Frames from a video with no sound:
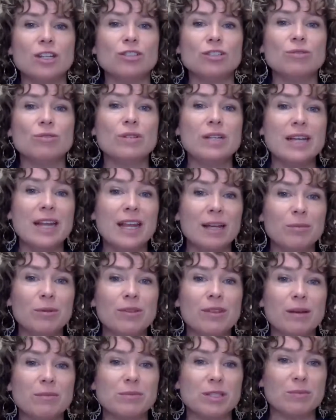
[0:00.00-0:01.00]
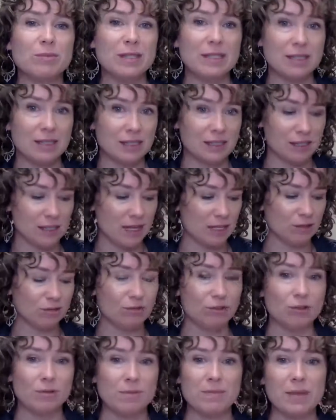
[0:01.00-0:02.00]
to enable them to be
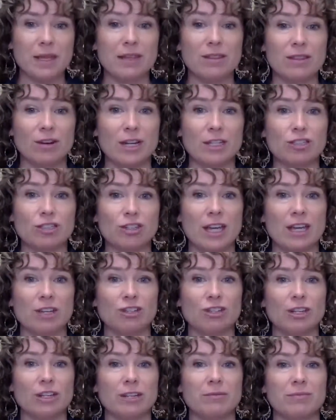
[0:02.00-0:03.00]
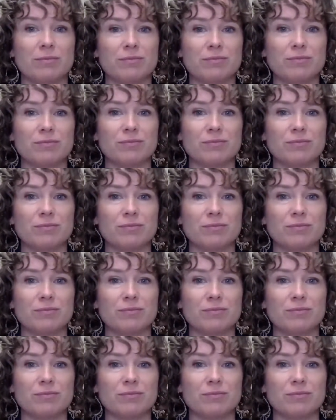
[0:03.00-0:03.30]
successful in their education.